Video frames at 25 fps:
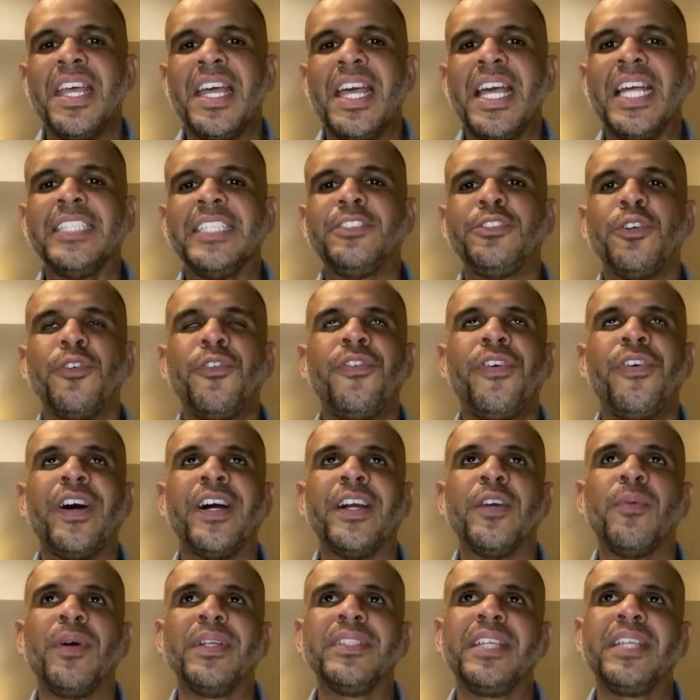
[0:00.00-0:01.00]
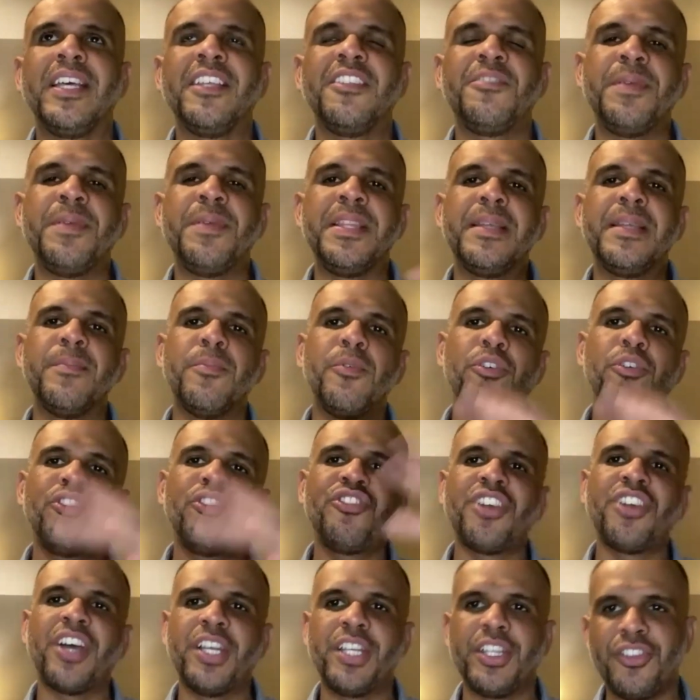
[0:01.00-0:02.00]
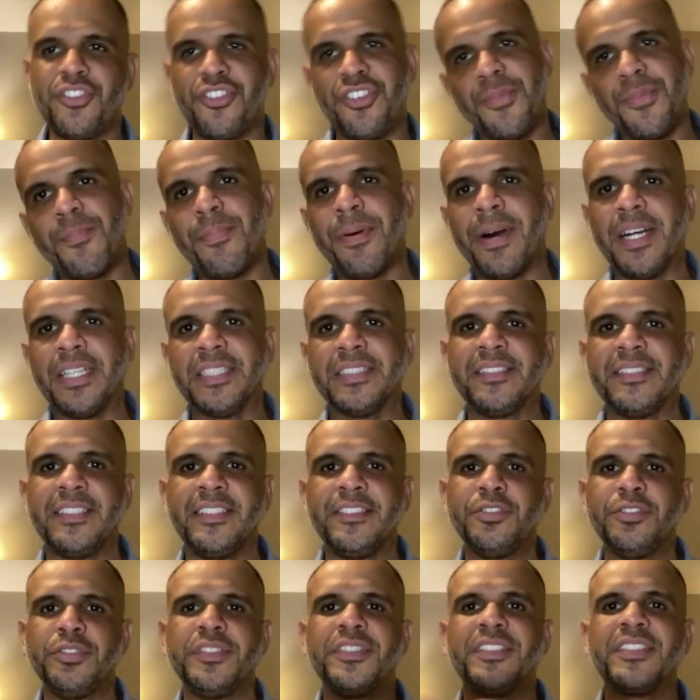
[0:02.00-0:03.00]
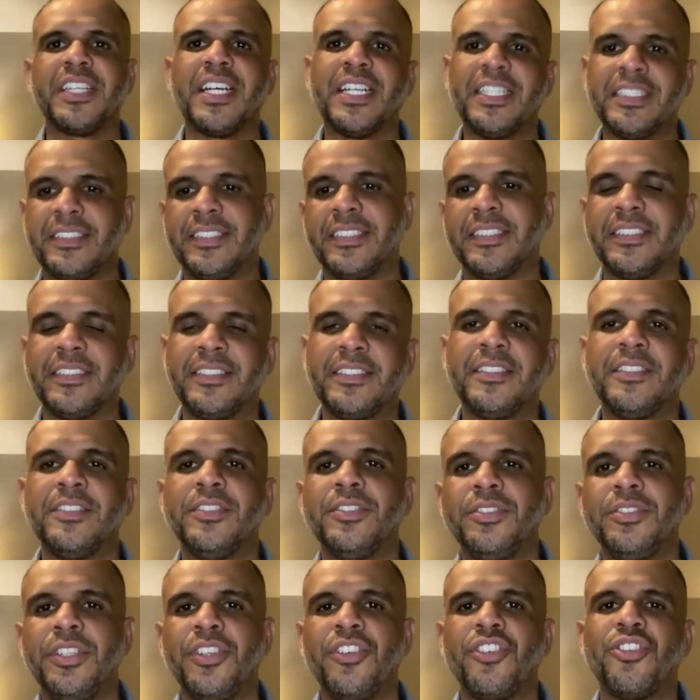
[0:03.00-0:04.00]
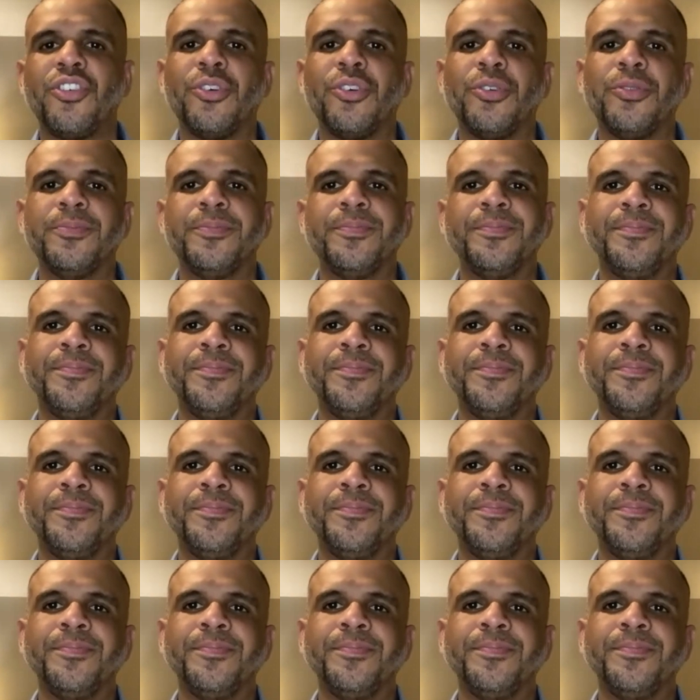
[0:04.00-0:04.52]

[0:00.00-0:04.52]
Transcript: And so far, what has been the most challenging part since you started doing the show?